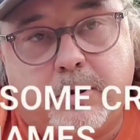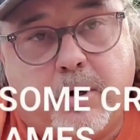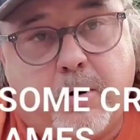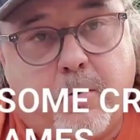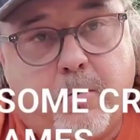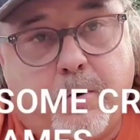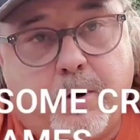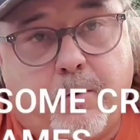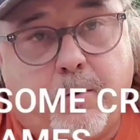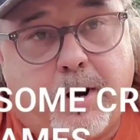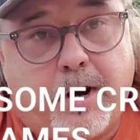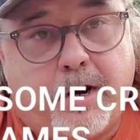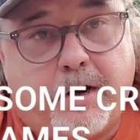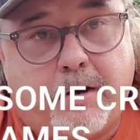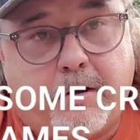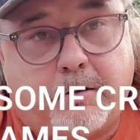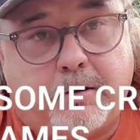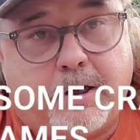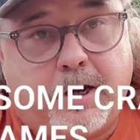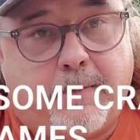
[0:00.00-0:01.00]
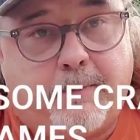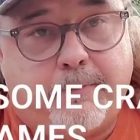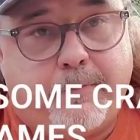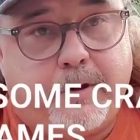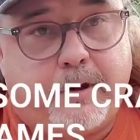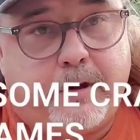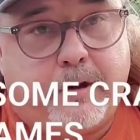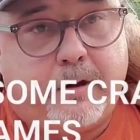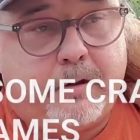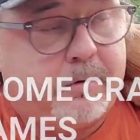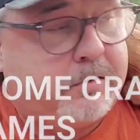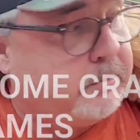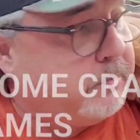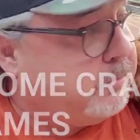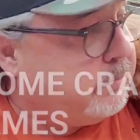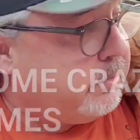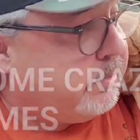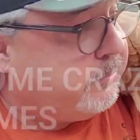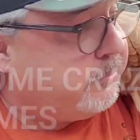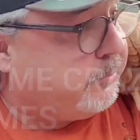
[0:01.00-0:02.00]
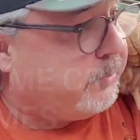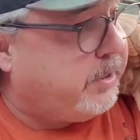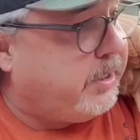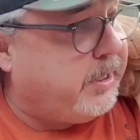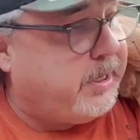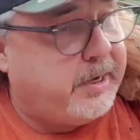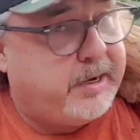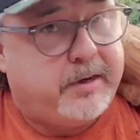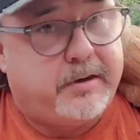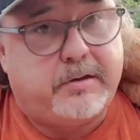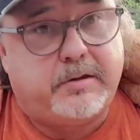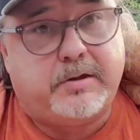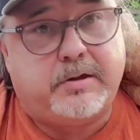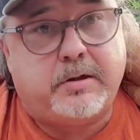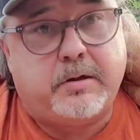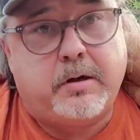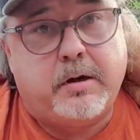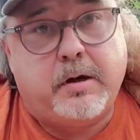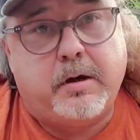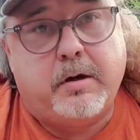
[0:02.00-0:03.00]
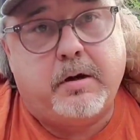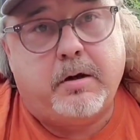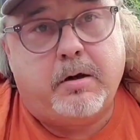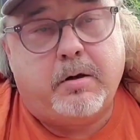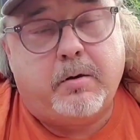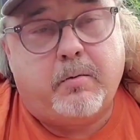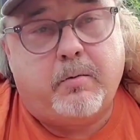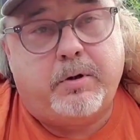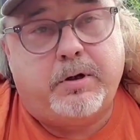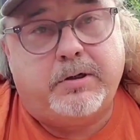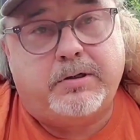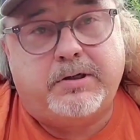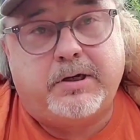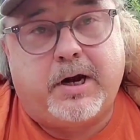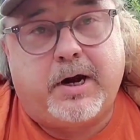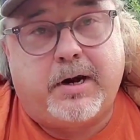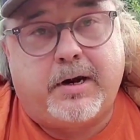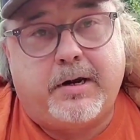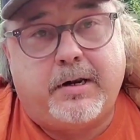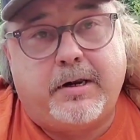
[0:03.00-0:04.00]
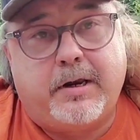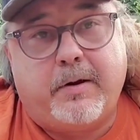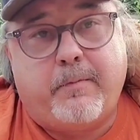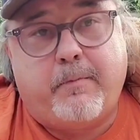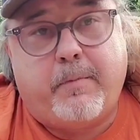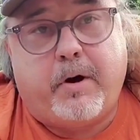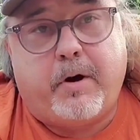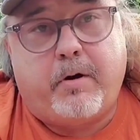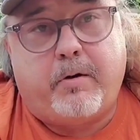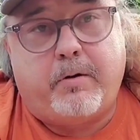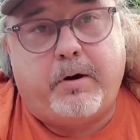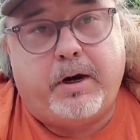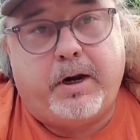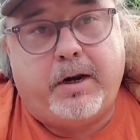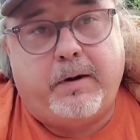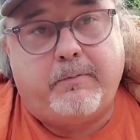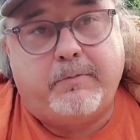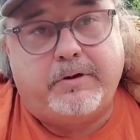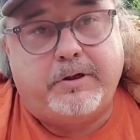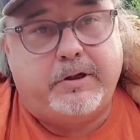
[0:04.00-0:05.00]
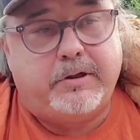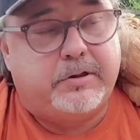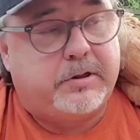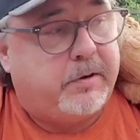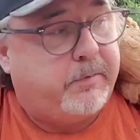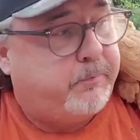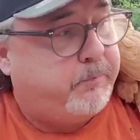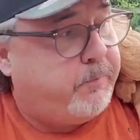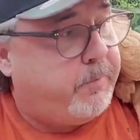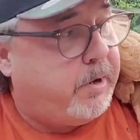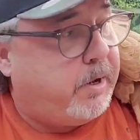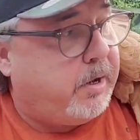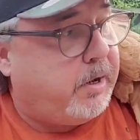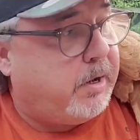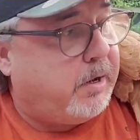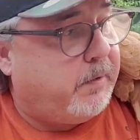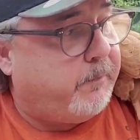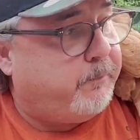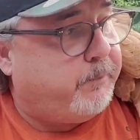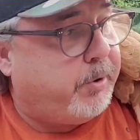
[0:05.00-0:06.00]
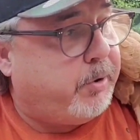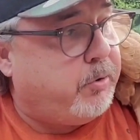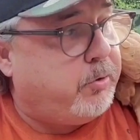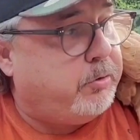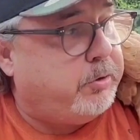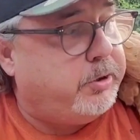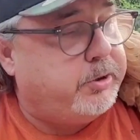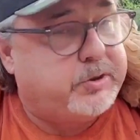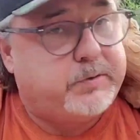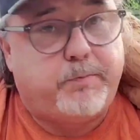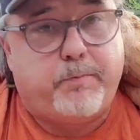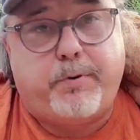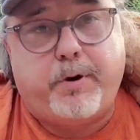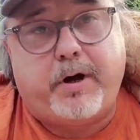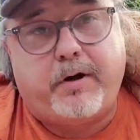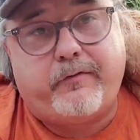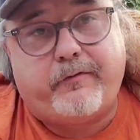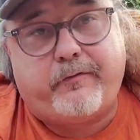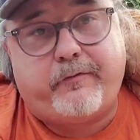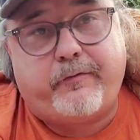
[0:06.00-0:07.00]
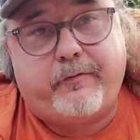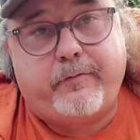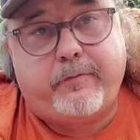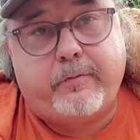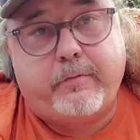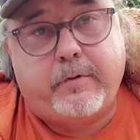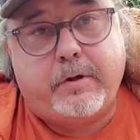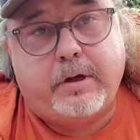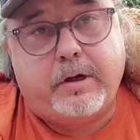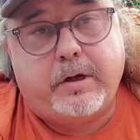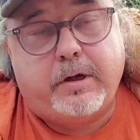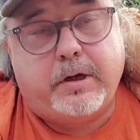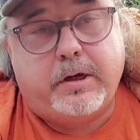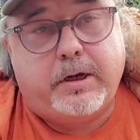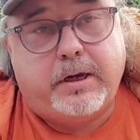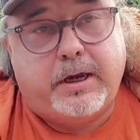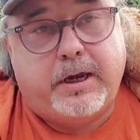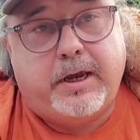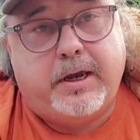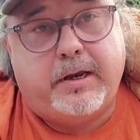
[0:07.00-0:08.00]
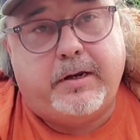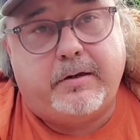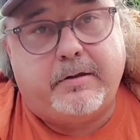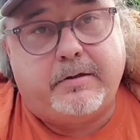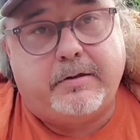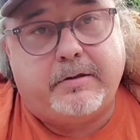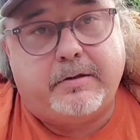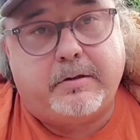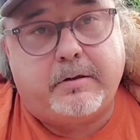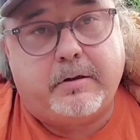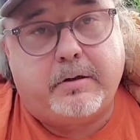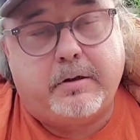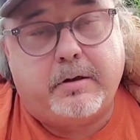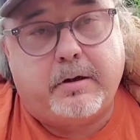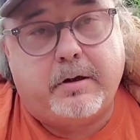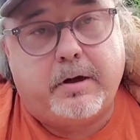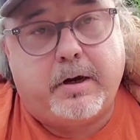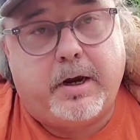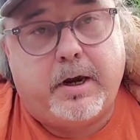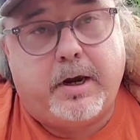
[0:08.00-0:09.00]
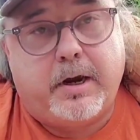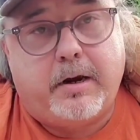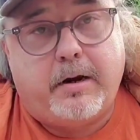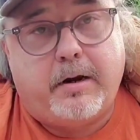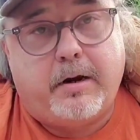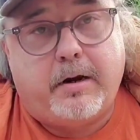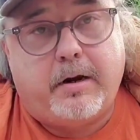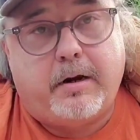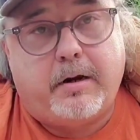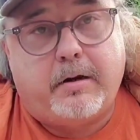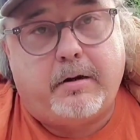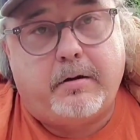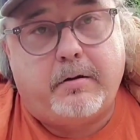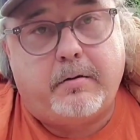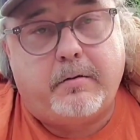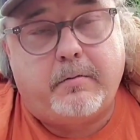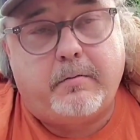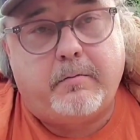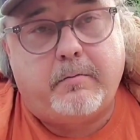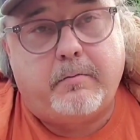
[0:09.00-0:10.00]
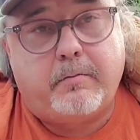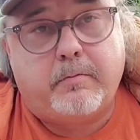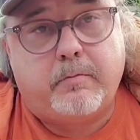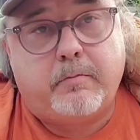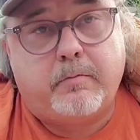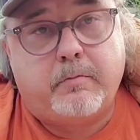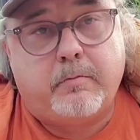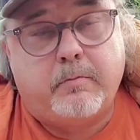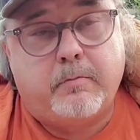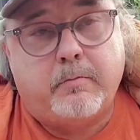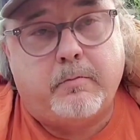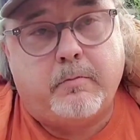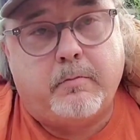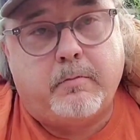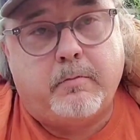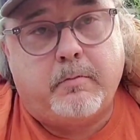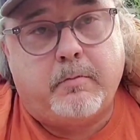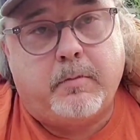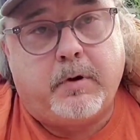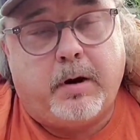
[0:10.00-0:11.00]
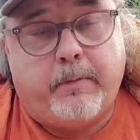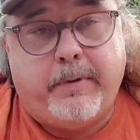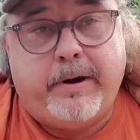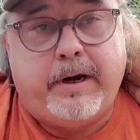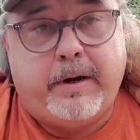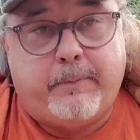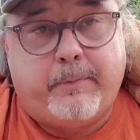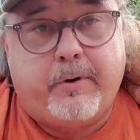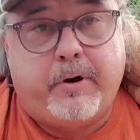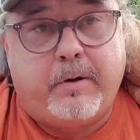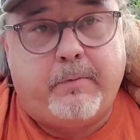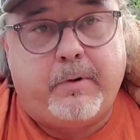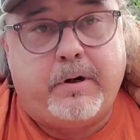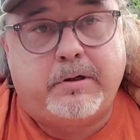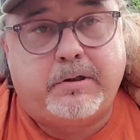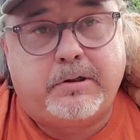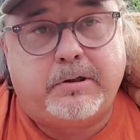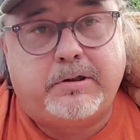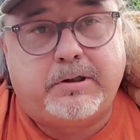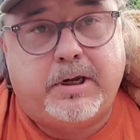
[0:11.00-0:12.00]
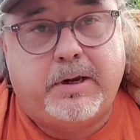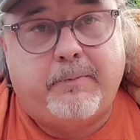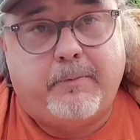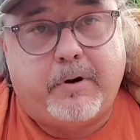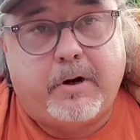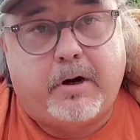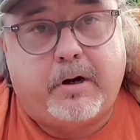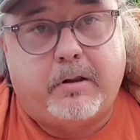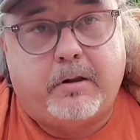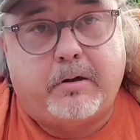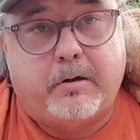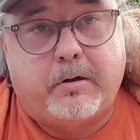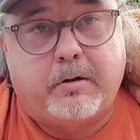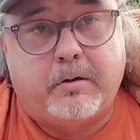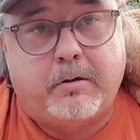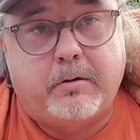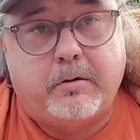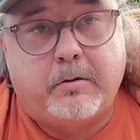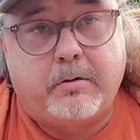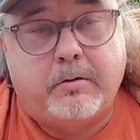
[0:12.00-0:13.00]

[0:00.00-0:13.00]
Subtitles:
So we wrangled up the 3 hens. We decided to give them all names. These are Polish buff hens, and I mean, they're pretty much the same color.